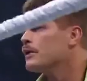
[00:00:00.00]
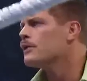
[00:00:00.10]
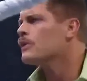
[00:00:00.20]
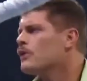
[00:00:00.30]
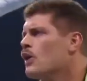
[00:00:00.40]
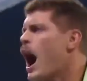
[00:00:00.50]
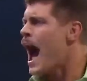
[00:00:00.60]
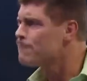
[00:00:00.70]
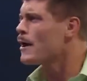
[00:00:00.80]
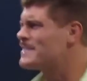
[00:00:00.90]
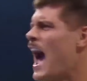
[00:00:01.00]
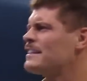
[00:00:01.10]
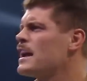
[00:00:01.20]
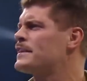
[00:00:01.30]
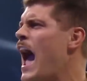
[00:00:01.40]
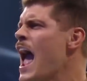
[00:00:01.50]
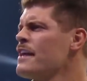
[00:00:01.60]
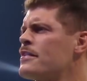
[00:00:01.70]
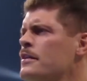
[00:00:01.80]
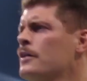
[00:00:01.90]
Yes, I can blame him. He offered to let him
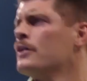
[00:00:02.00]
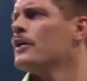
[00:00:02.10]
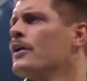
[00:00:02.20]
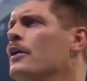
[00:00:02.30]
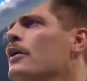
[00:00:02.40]
be protector